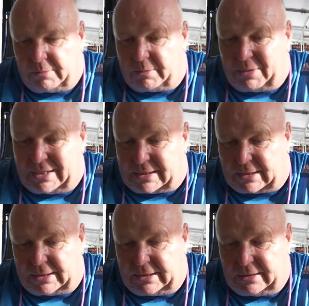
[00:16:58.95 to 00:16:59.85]
But
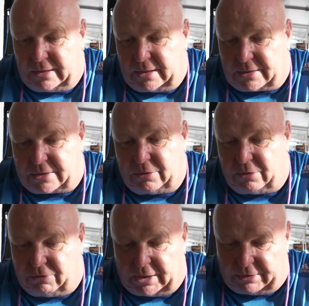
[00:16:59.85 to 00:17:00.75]
basically, it's
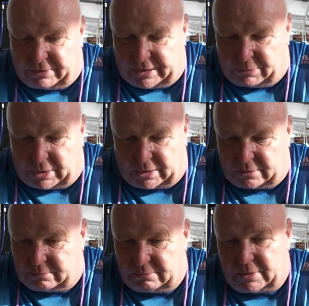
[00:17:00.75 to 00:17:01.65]
doing really, really well.